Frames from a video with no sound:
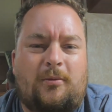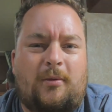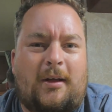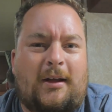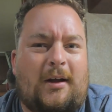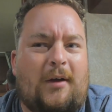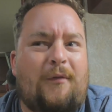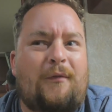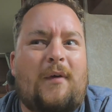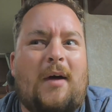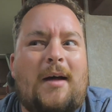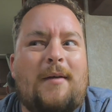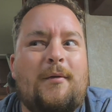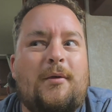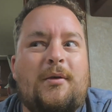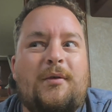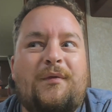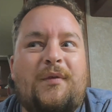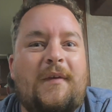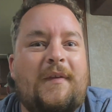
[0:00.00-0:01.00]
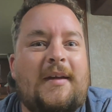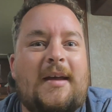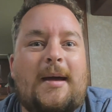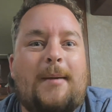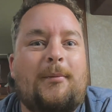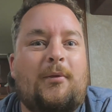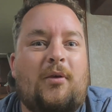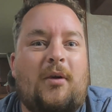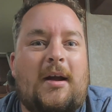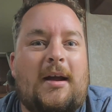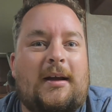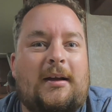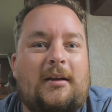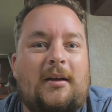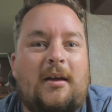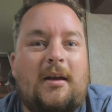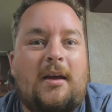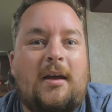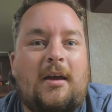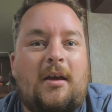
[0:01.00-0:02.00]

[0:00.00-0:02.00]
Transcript: like a 550 amp crank